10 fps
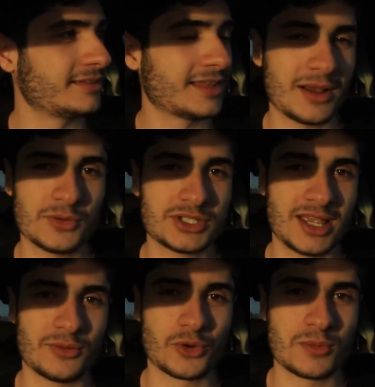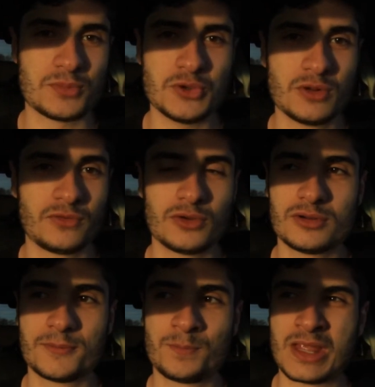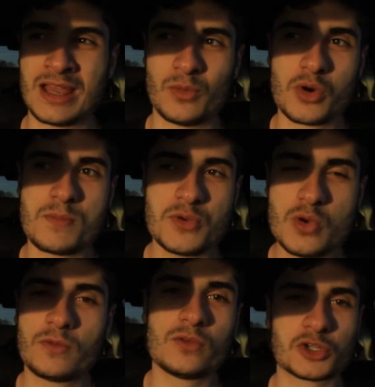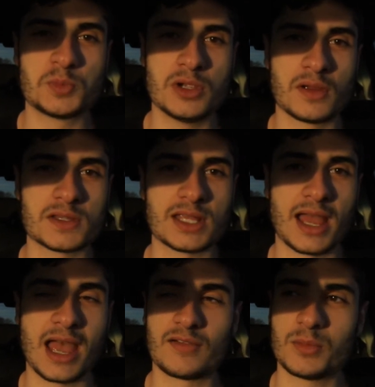was it. What a beautiful experience to have.